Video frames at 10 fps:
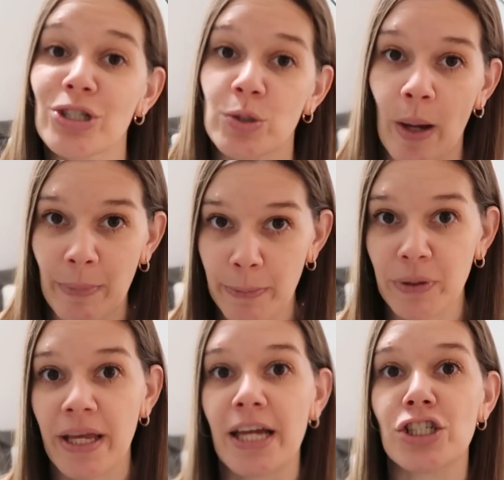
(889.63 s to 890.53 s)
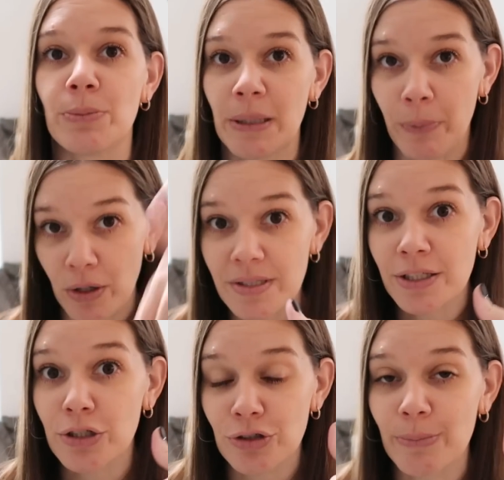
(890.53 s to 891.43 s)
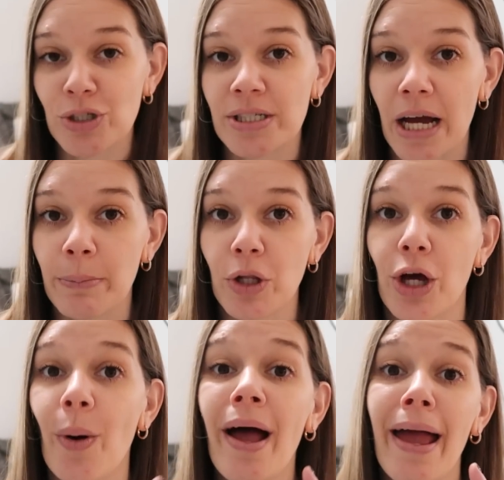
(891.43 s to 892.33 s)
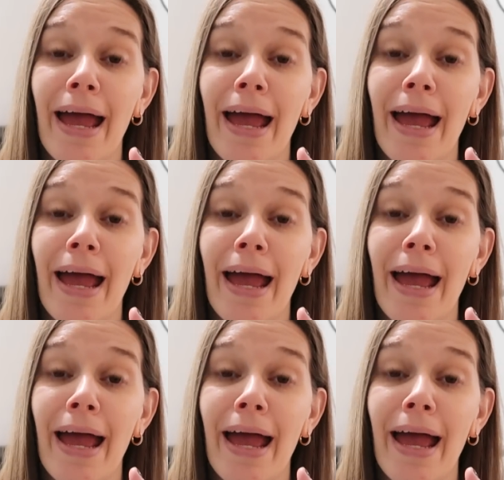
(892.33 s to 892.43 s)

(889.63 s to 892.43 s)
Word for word: which is why I'm gonna put the Asian meatballs in the description down below.